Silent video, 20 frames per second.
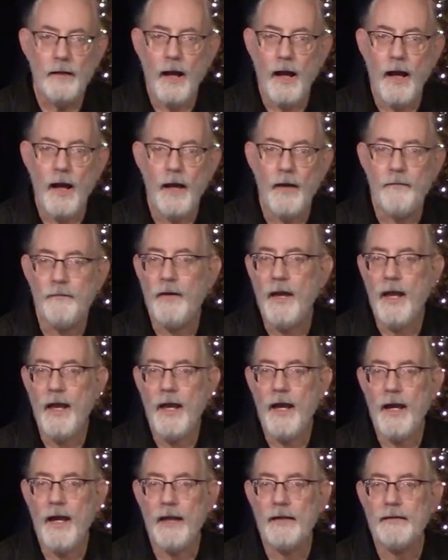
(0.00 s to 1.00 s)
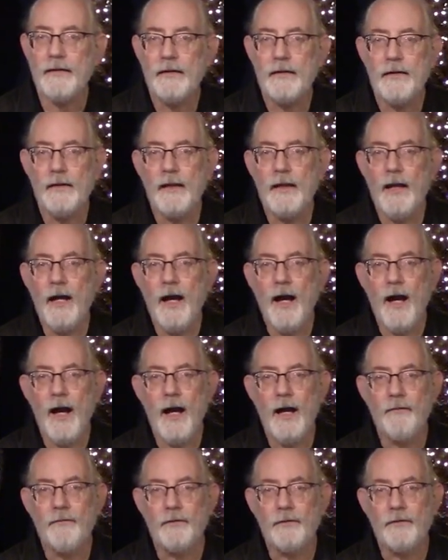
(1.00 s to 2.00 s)
I've had,
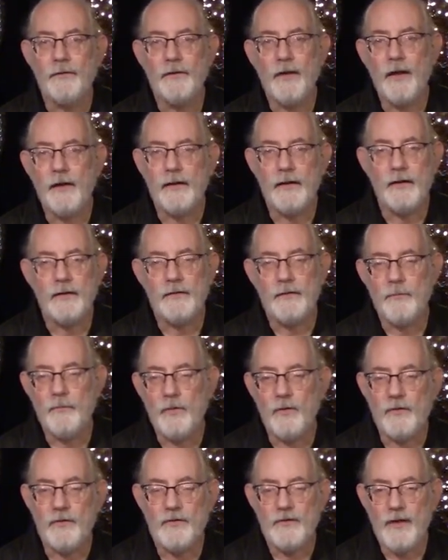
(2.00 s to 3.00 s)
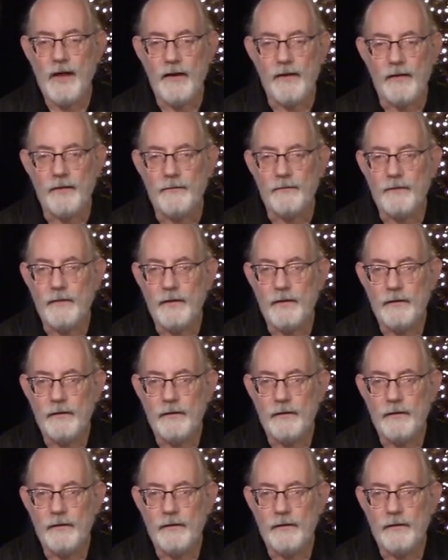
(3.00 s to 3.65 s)
I've learned how to get the most out of